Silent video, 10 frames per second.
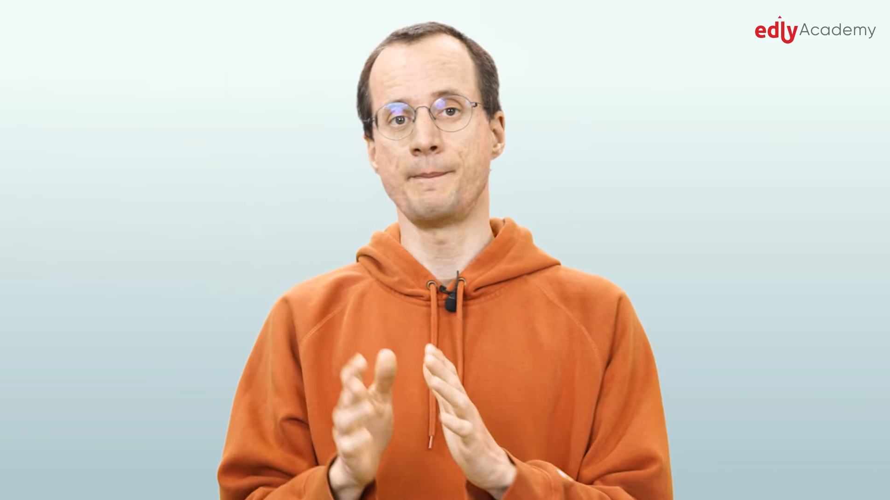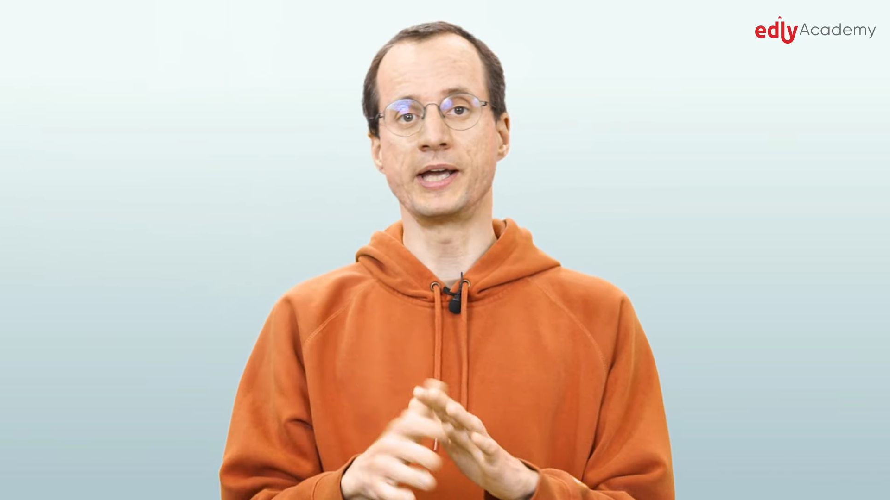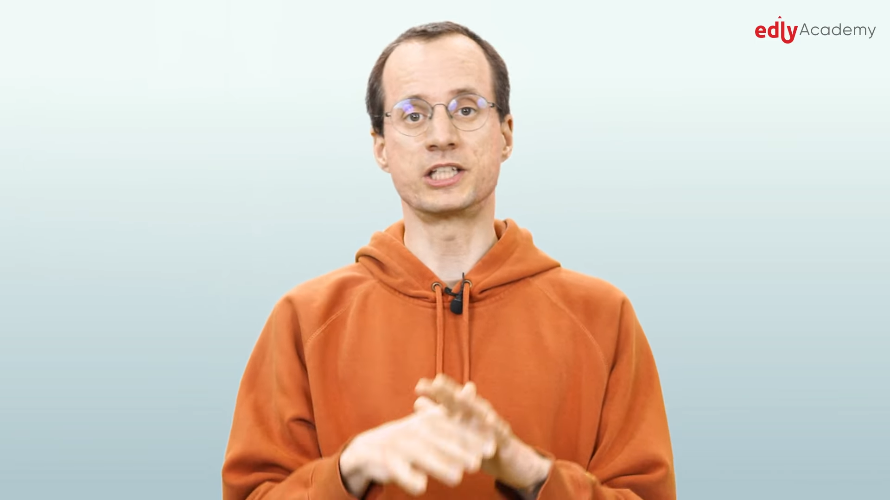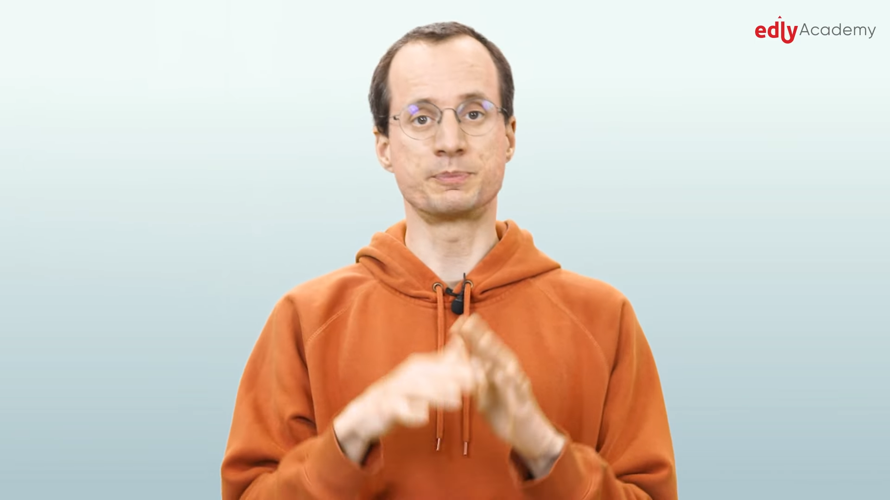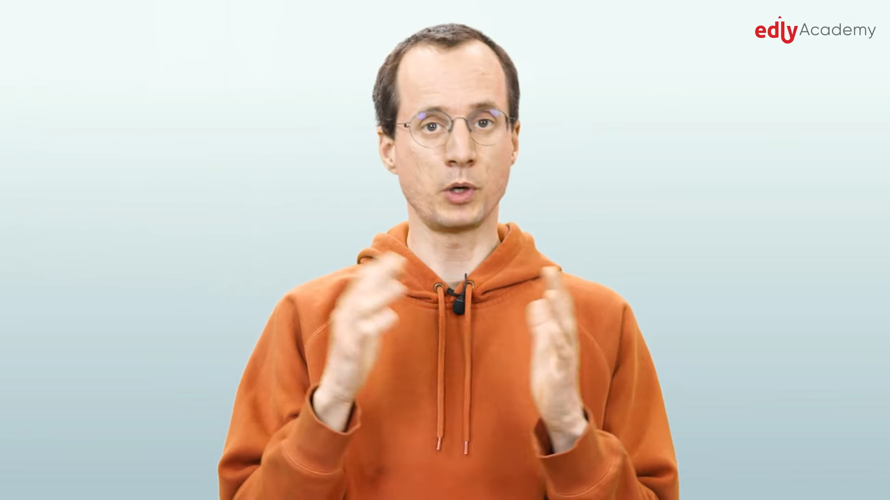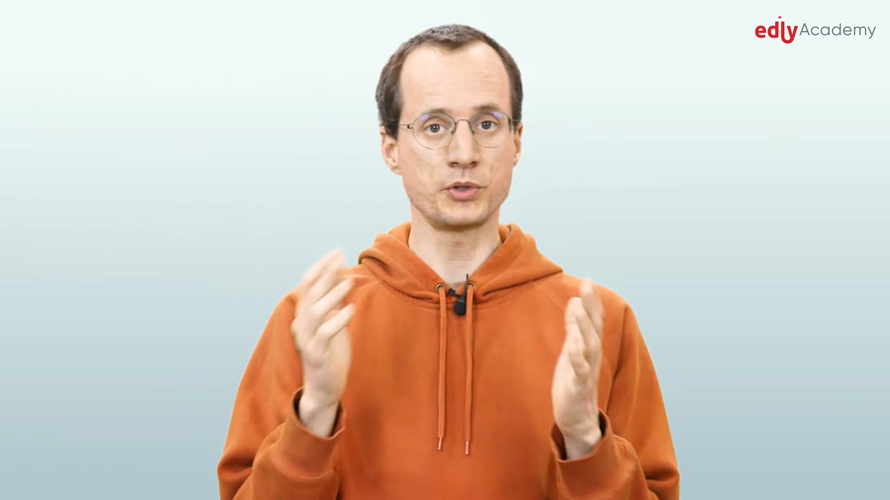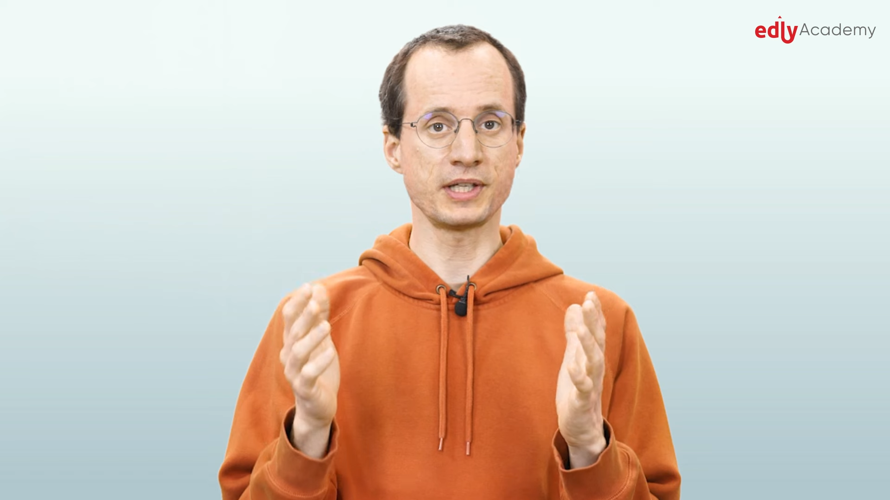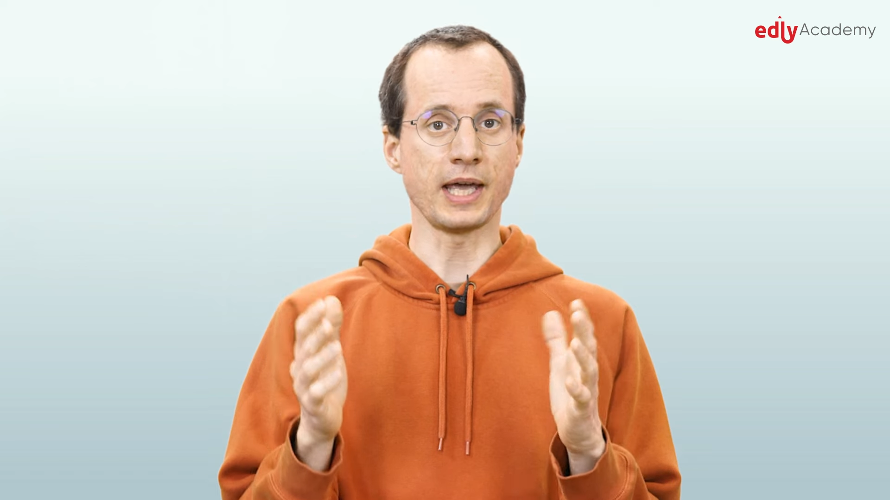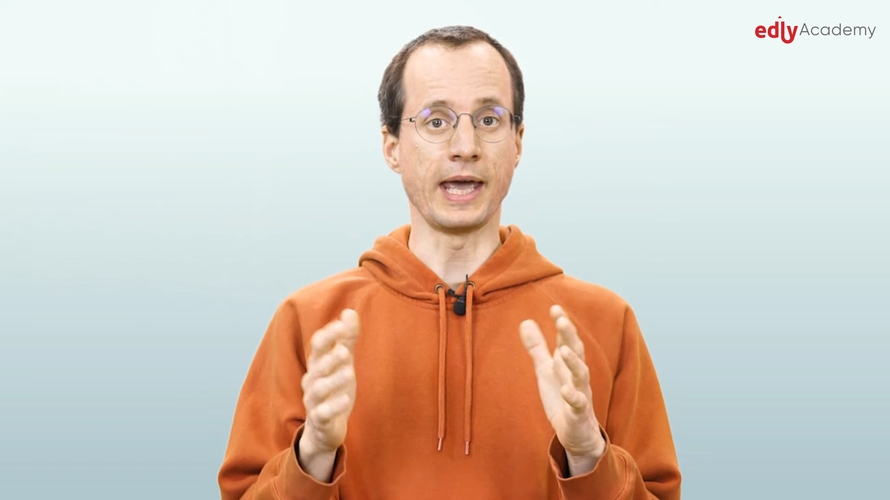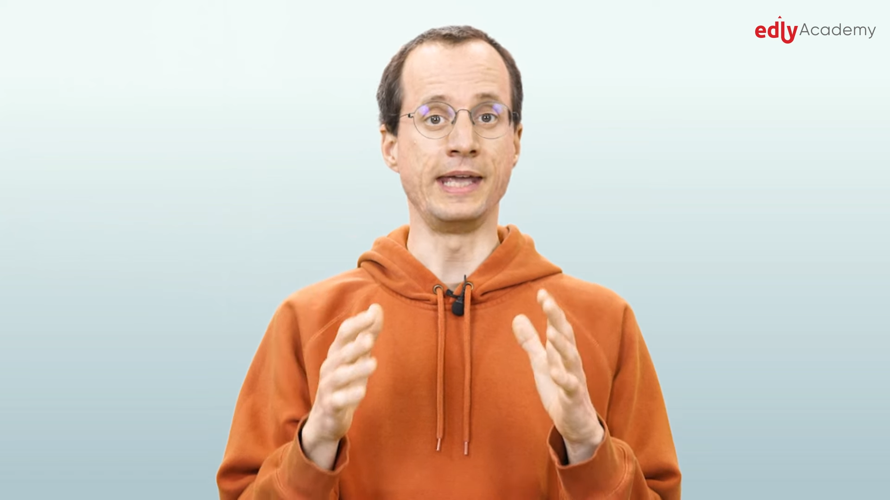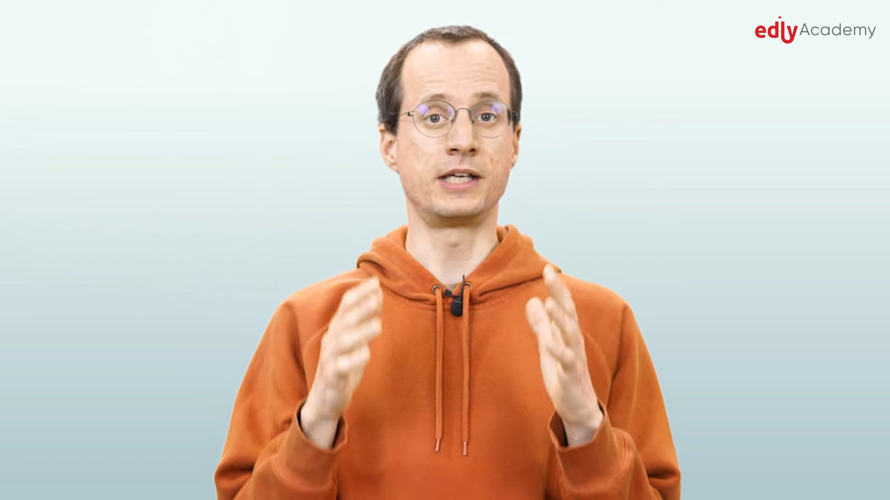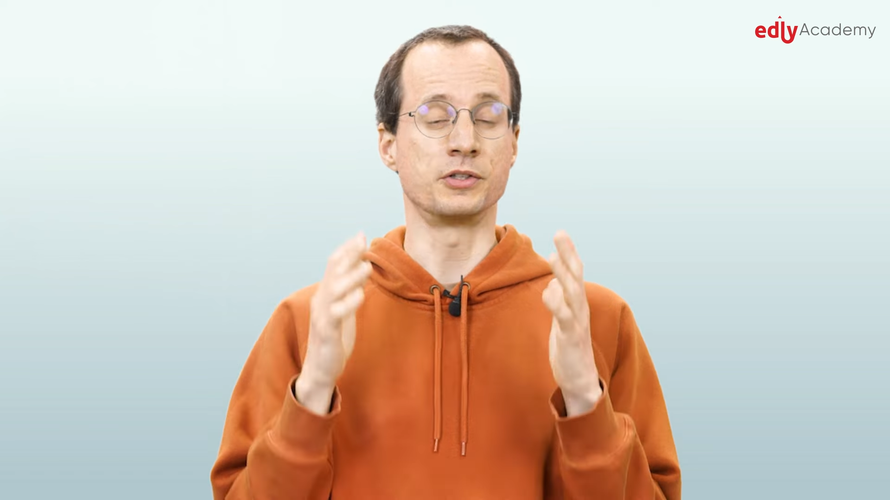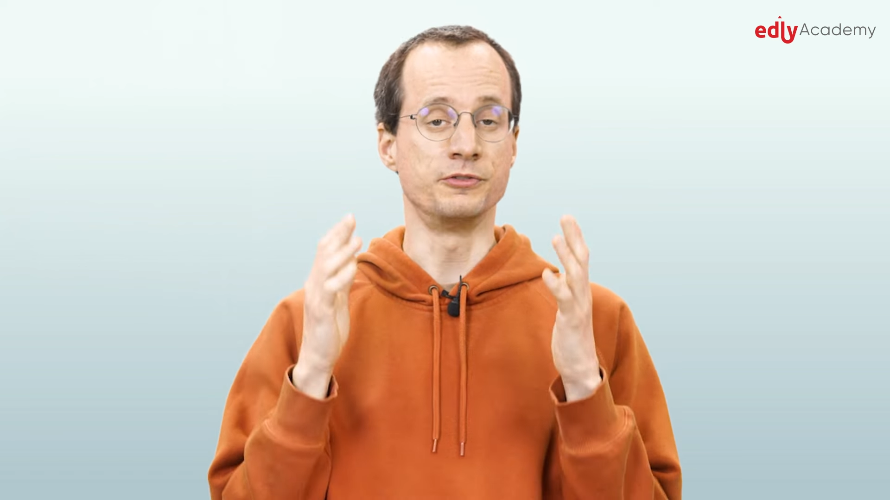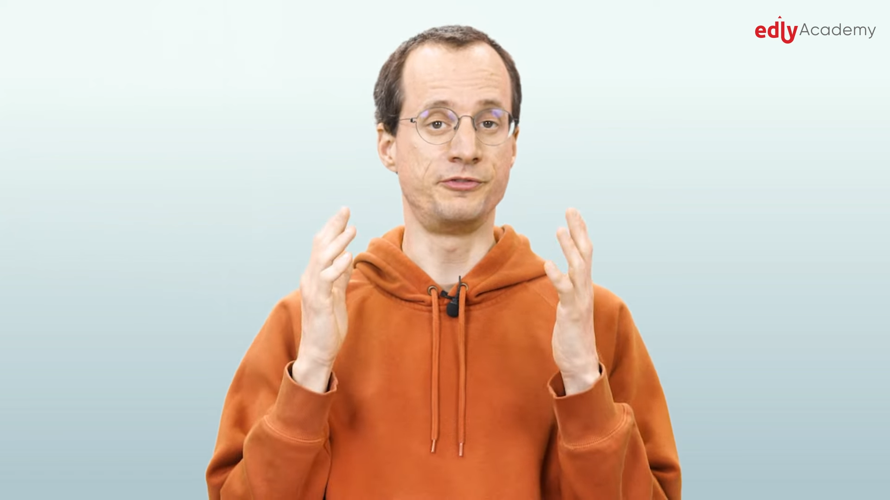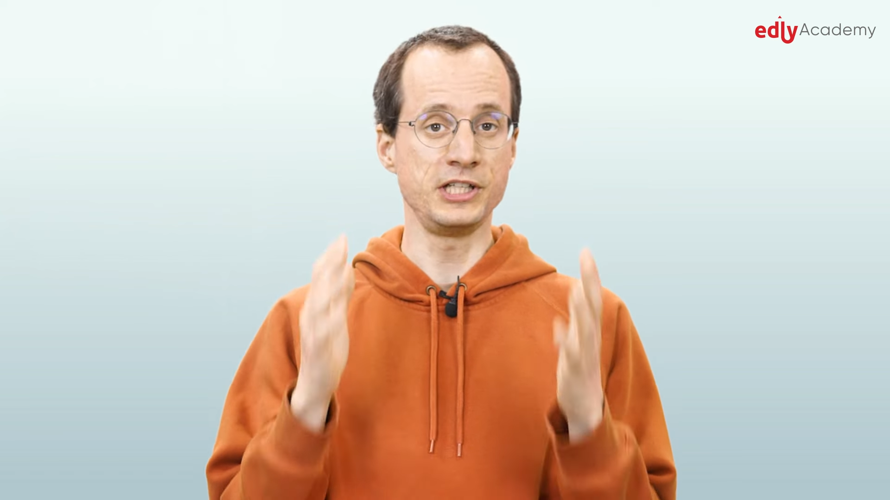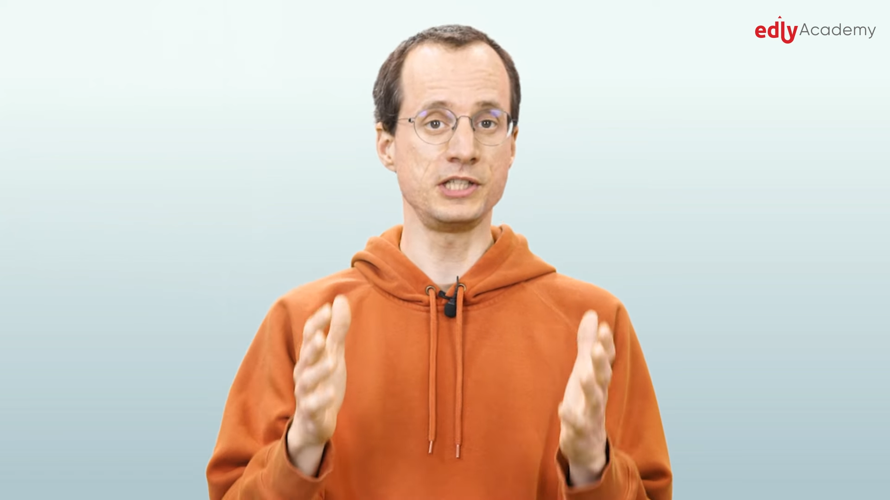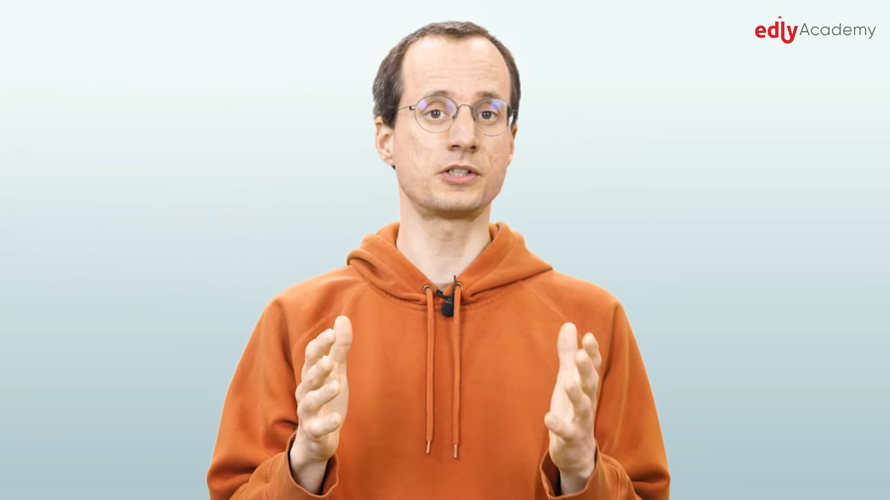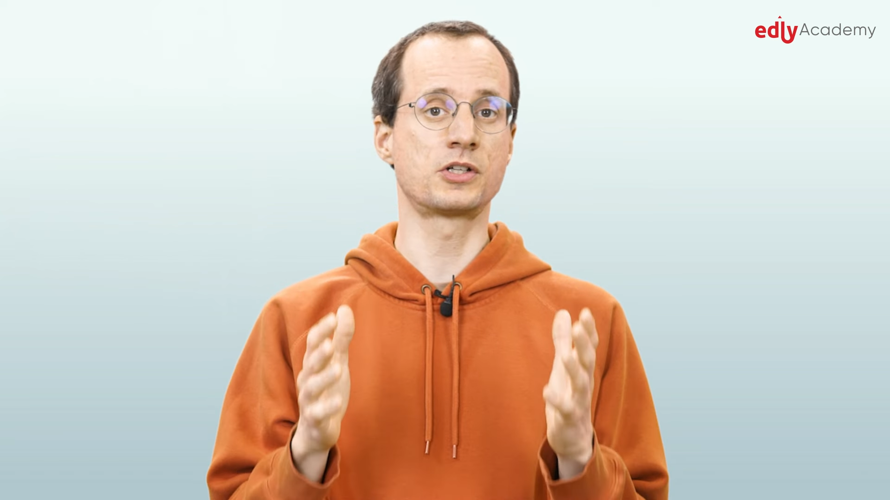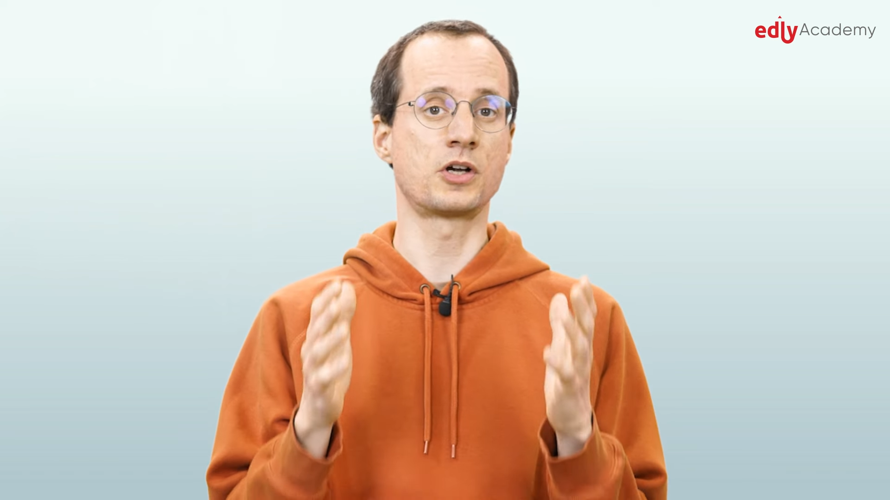by exposing a convenient